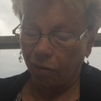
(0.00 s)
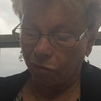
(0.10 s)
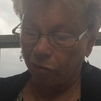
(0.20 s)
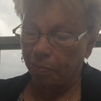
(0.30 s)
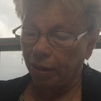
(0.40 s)

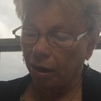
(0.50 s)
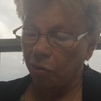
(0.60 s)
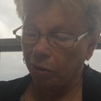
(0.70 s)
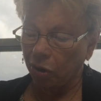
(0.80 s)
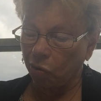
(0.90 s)
From there,
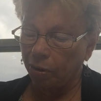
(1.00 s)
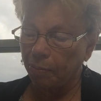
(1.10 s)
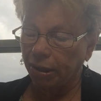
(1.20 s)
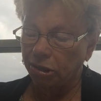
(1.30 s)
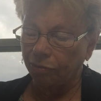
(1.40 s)
we go to
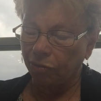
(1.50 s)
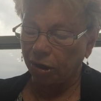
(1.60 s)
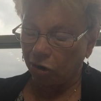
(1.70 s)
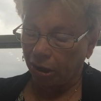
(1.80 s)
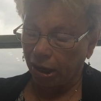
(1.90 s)

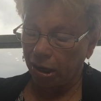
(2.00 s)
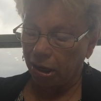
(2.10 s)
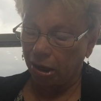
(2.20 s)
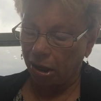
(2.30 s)
Monteverde,